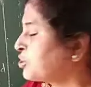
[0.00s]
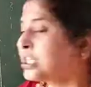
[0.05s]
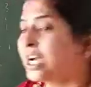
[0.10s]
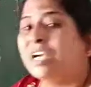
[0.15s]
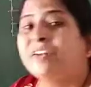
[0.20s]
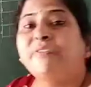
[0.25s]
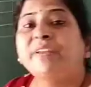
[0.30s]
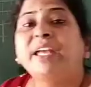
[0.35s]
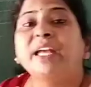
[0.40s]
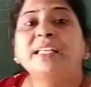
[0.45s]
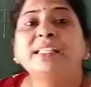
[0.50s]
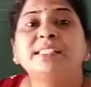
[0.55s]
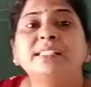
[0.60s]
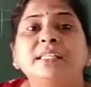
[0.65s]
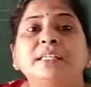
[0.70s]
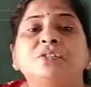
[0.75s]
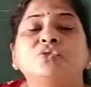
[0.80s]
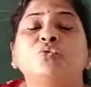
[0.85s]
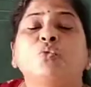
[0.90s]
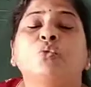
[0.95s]
chart we can see.
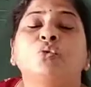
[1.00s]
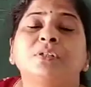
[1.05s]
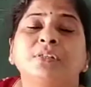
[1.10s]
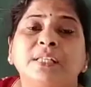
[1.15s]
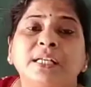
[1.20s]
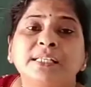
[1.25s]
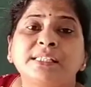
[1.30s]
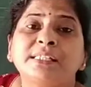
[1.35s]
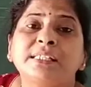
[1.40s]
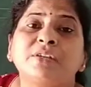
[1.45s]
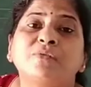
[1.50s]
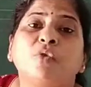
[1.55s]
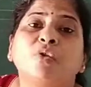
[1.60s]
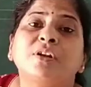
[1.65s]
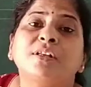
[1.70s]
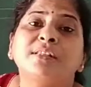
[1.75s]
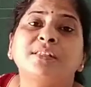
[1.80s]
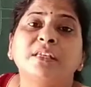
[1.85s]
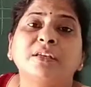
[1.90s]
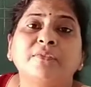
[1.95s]
So let's see what
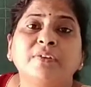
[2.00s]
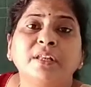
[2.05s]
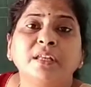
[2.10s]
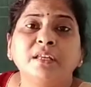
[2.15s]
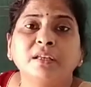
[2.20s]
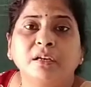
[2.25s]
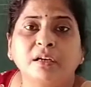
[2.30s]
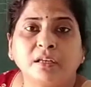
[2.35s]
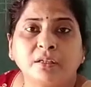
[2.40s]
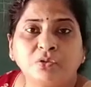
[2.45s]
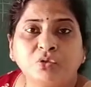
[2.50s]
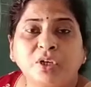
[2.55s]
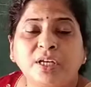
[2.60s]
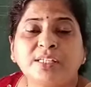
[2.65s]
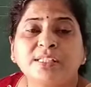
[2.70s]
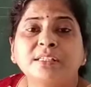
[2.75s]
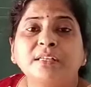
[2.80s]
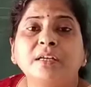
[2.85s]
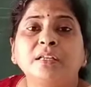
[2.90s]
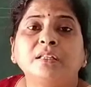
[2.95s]
is given here. So
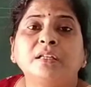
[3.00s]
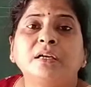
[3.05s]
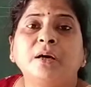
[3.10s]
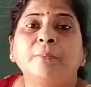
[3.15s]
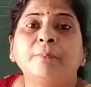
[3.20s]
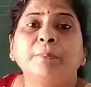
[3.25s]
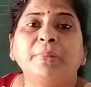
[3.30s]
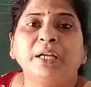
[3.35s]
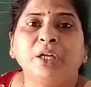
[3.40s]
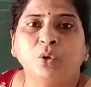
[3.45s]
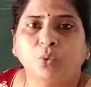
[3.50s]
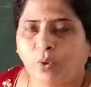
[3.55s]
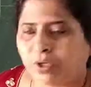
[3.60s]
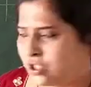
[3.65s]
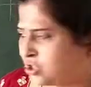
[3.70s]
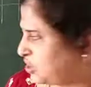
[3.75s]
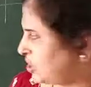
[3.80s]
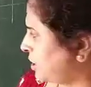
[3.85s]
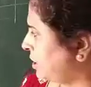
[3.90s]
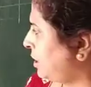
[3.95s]
let's read the complete
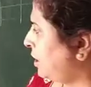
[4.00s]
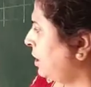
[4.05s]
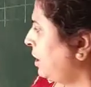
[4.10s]
question.